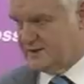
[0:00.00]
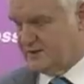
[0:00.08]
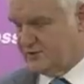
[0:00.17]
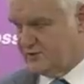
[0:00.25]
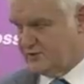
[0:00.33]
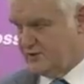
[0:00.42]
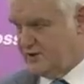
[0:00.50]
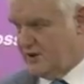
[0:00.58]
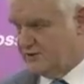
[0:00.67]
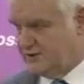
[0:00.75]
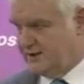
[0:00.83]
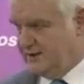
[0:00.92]
this country,
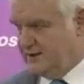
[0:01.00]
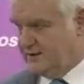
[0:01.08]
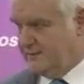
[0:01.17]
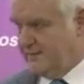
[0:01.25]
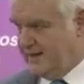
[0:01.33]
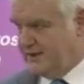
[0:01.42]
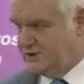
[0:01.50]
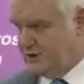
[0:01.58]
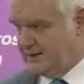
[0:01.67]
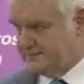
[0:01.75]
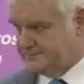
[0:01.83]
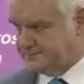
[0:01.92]
not the
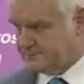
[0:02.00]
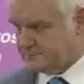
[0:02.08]
major